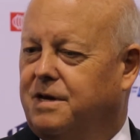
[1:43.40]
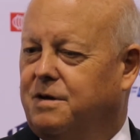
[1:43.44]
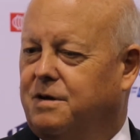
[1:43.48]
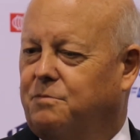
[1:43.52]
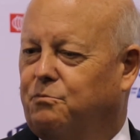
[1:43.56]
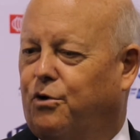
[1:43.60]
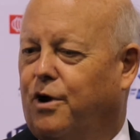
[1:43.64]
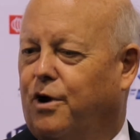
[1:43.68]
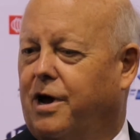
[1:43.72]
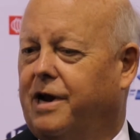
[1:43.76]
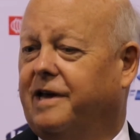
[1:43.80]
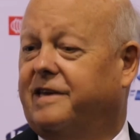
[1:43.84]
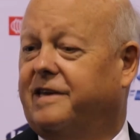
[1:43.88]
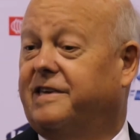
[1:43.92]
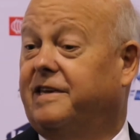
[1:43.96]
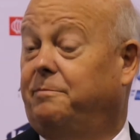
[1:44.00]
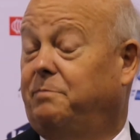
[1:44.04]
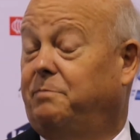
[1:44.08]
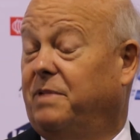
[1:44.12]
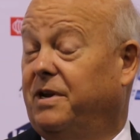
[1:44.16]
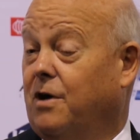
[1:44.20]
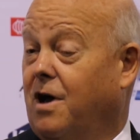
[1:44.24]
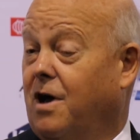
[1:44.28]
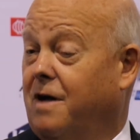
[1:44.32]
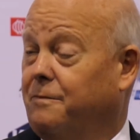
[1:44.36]
products that have
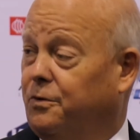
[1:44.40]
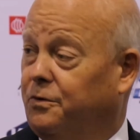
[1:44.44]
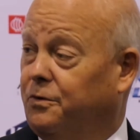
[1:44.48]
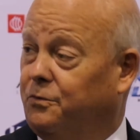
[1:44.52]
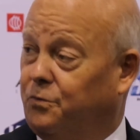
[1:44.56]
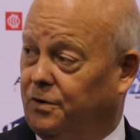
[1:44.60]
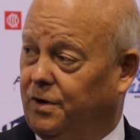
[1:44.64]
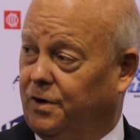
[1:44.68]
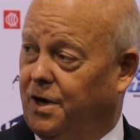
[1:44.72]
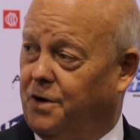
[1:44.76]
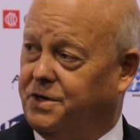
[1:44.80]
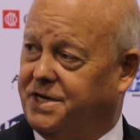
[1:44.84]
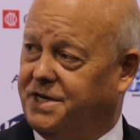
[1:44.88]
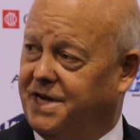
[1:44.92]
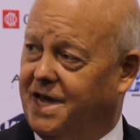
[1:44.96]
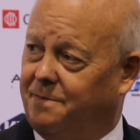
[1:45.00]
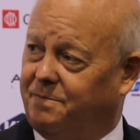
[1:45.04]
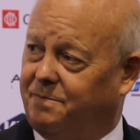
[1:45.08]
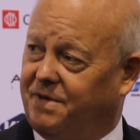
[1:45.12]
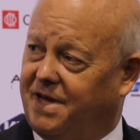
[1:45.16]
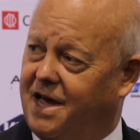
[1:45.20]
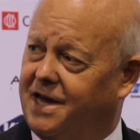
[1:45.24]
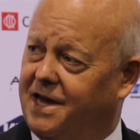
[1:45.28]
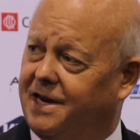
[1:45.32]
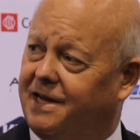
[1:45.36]
been offered for low
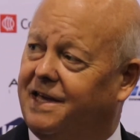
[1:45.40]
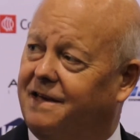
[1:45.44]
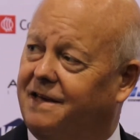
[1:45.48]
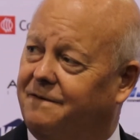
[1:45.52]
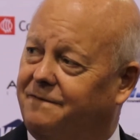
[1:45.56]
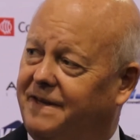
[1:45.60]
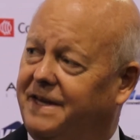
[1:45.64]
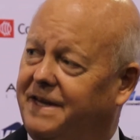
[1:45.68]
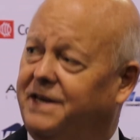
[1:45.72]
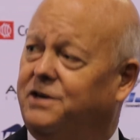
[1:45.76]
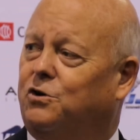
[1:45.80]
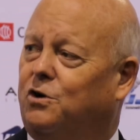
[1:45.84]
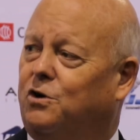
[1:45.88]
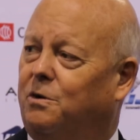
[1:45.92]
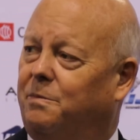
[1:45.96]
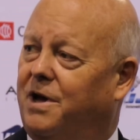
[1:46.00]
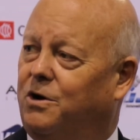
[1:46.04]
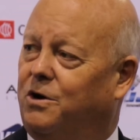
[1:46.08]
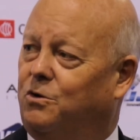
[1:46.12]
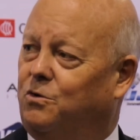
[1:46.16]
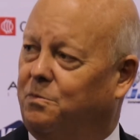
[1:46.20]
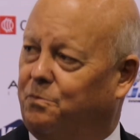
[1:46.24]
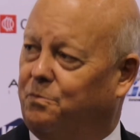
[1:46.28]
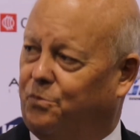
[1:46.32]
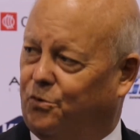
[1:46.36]
temp kind of give
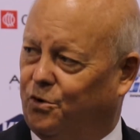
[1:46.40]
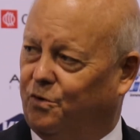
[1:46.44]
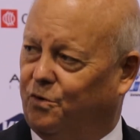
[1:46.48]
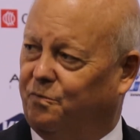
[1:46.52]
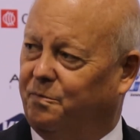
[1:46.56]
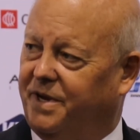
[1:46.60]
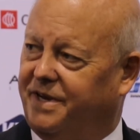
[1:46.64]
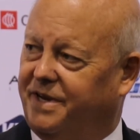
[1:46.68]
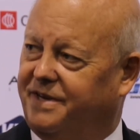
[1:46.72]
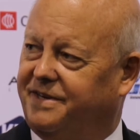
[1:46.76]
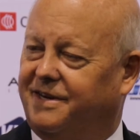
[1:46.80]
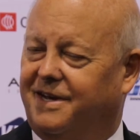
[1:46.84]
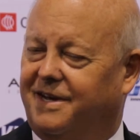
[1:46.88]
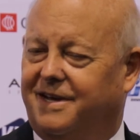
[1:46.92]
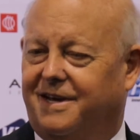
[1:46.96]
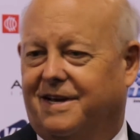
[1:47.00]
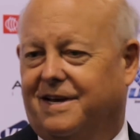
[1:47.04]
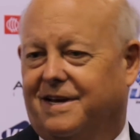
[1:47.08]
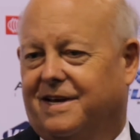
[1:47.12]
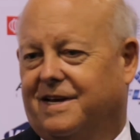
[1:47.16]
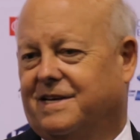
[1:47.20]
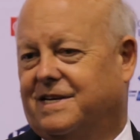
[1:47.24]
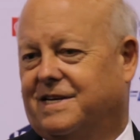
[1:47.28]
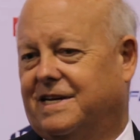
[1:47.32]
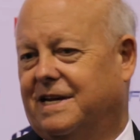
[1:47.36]
incremental improvements
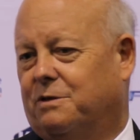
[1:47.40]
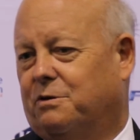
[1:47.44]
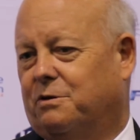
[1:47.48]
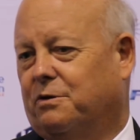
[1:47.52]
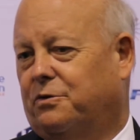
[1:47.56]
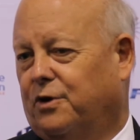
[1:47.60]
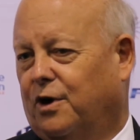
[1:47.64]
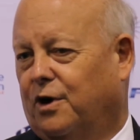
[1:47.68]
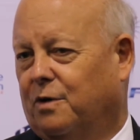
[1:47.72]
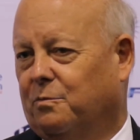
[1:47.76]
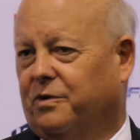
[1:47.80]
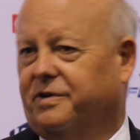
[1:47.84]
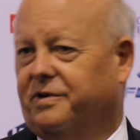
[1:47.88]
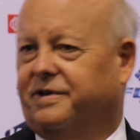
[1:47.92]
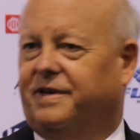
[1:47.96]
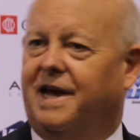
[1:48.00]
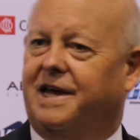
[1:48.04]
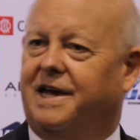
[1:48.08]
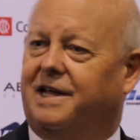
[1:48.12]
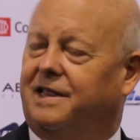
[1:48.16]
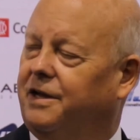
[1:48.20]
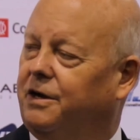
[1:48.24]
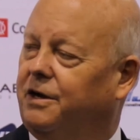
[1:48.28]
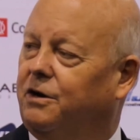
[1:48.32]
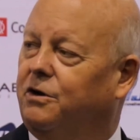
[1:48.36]
to either thermal
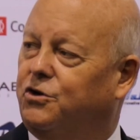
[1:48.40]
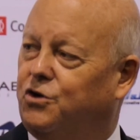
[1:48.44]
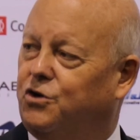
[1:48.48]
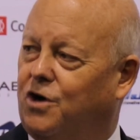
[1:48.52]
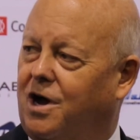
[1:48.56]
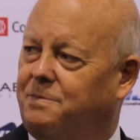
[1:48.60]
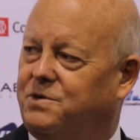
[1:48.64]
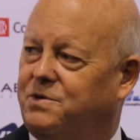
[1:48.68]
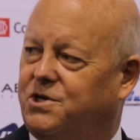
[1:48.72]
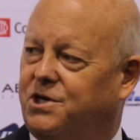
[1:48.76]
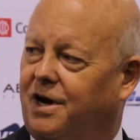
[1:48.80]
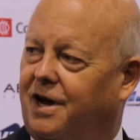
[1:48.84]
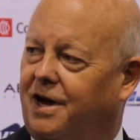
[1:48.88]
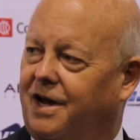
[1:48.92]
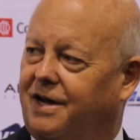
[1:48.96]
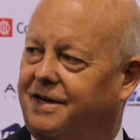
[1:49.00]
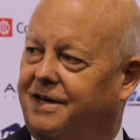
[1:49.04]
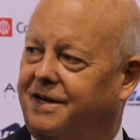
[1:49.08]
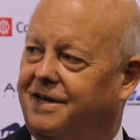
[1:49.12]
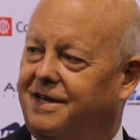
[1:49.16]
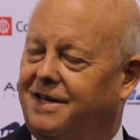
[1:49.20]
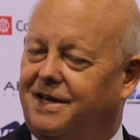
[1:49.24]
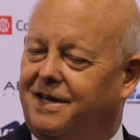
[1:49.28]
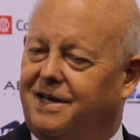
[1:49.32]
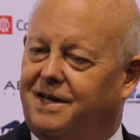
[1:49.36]
cycling or drop shock.
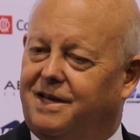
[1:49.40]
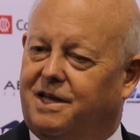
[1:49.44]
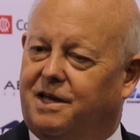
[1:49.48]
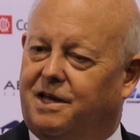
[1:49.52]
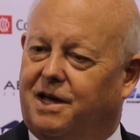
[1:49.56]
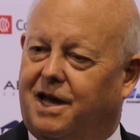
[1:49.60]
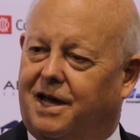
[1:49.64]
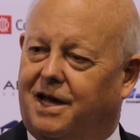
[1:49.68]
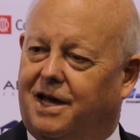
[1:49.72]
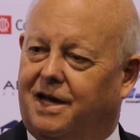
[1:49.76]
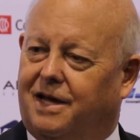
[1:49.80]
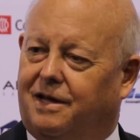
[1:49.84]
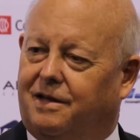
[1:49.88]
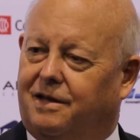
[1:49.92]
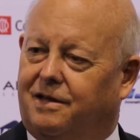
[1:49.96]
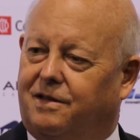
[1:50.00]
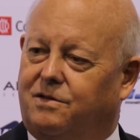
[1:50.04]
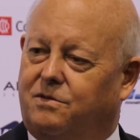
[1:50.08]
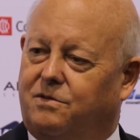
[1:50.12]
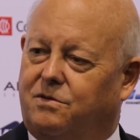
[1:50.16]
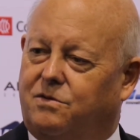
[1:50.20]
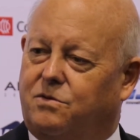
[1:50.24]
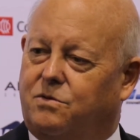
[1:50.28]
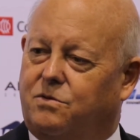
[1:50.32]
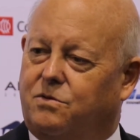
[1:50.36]

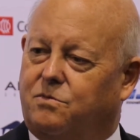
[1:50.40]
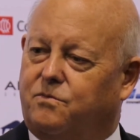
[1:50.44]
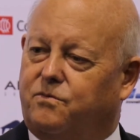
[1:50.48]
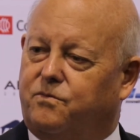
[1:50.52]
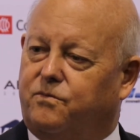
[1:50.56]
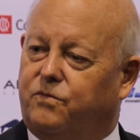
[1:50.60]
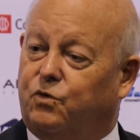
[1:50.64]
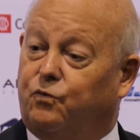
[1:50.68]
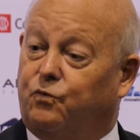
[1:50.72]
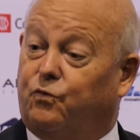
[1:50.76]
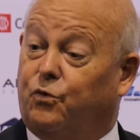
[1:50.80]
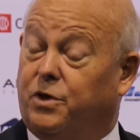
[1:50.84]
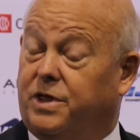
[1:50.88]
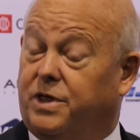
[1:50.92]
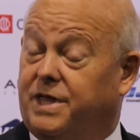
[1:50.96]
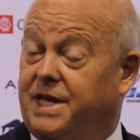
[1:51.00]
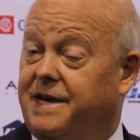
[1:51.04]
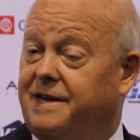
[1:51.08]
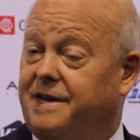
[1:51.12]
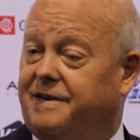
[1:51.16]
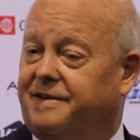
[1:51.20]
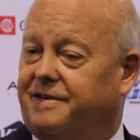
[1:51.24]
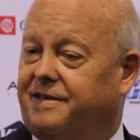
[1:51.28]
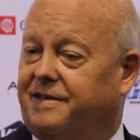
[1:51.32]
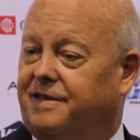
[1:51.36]
For
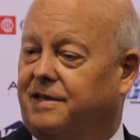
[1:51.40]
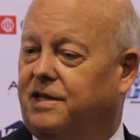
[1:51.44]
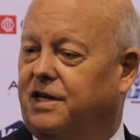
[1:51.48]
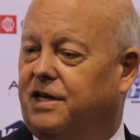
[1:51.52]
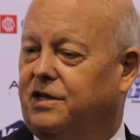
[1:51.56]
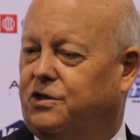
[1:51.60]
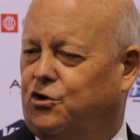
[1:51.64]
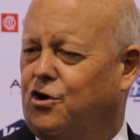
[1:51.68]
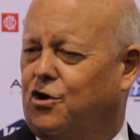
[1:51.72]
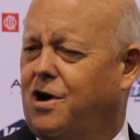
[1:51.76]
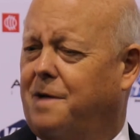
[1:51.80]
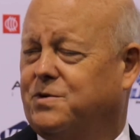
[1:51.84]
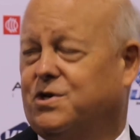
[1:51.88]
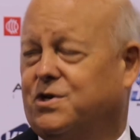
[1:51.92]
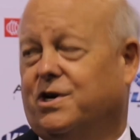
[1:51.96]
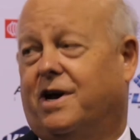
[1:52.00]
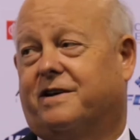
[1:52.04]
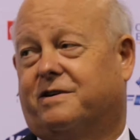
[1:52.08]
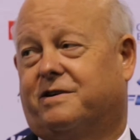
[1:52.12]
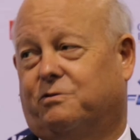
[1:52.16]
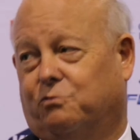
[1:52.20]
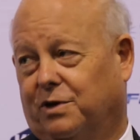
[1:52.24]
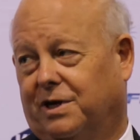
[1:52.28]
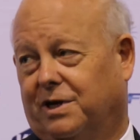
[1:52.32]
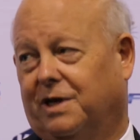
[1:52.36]
this, the drop
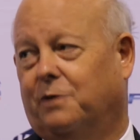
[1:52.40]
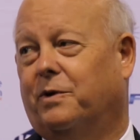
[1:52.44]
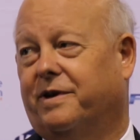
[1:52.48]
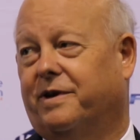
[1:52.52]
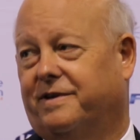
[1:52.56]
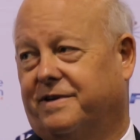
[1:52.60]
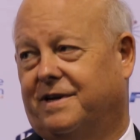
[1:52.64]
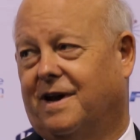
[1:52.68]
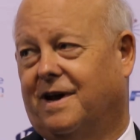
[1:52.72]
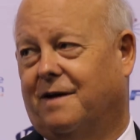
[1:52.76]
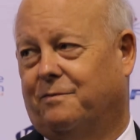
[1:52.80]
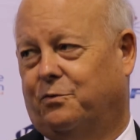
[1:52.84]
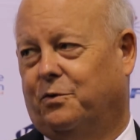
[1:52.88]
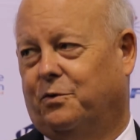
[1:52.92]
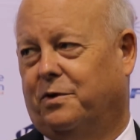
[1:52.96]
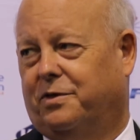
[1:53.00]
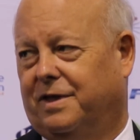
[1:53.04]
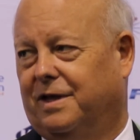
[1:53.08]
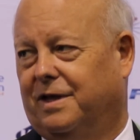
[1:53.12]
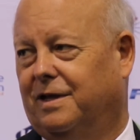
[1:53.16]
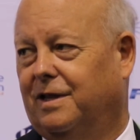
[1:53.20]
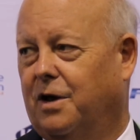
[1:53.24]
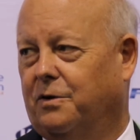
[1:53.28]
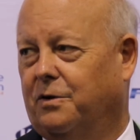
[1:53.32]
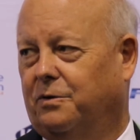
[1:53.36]
shock's really what's tough with
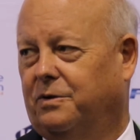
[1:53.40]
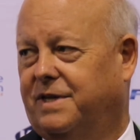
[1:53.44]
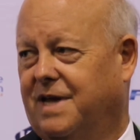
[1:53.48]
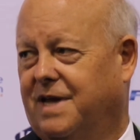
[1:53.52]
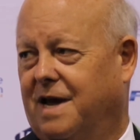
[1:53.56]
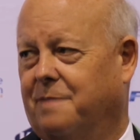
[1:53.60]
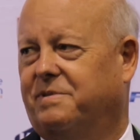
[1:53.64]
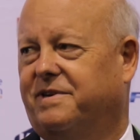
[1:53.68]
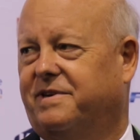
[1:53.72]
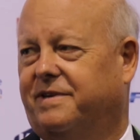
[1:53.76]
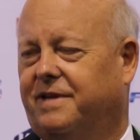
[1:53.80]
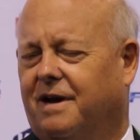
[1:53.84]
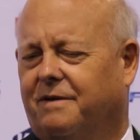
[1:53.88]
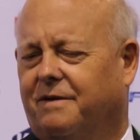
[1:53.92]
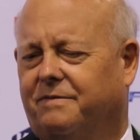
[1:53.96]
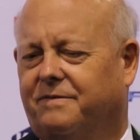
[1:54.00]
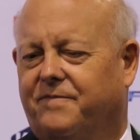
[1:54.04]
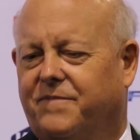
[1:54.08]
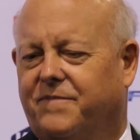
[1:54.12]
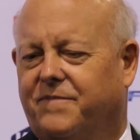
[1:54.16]
the low temp stuff.